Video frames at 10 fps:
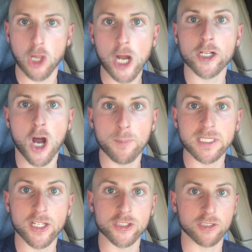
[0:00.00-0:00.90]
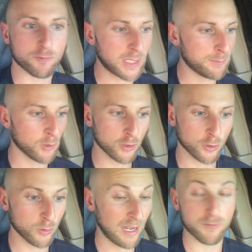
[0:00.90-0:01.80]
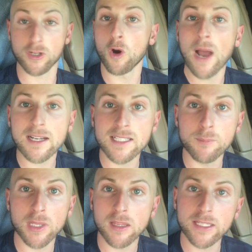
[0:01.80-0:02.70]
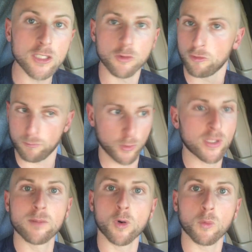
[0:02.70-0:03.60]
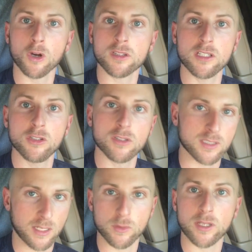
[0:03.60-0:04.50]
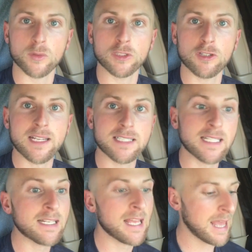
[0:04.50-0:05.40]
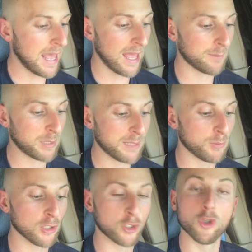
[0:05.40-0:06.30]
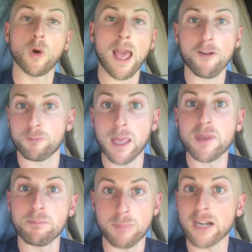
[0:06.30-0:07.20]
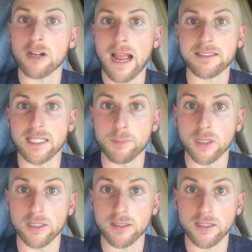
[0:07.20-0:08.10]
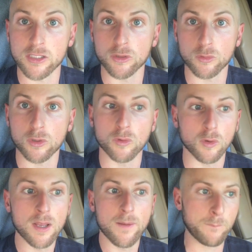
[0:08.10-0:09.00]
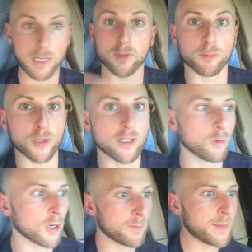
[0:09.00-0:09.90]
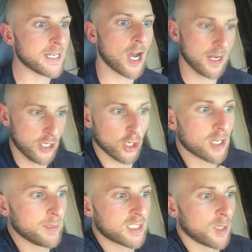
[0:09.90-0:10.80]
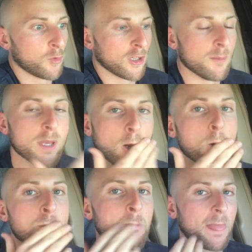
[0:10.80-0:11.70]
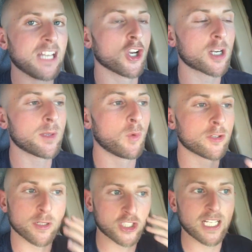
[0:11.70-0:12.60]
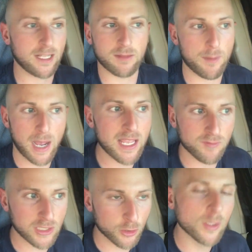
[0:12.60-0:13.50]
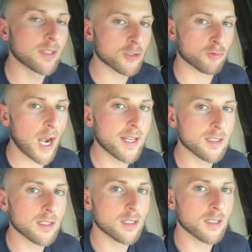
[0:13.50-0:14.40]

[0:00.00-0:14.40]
lot of competition of people who have no acting ability, who are booking more work than you because they were there when they're 18, and people who have maybe better acting ability than you, who maybe are booking work, maybe not. And you're going to be somewhere in the middle, and you're going to be wondering, shit, am I even doing this right?